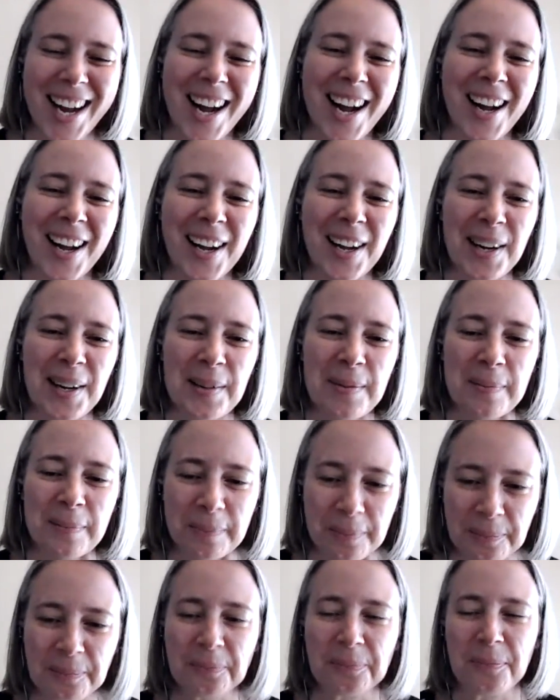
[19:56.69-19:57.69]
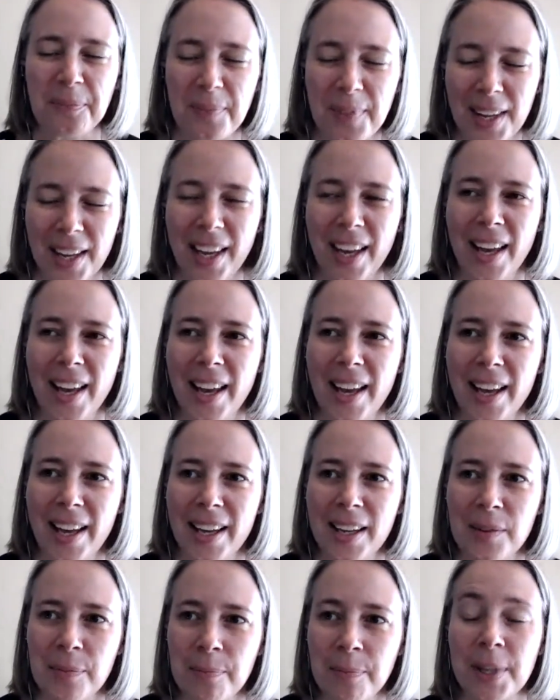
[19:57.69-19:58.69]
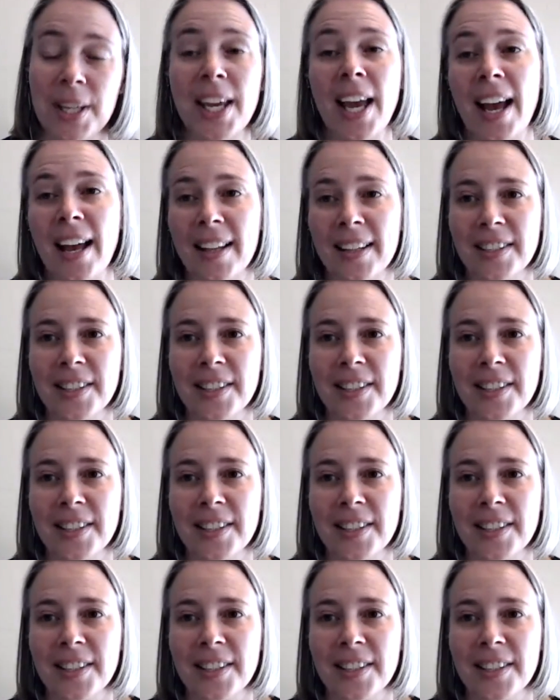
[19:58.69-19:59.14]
But yeah,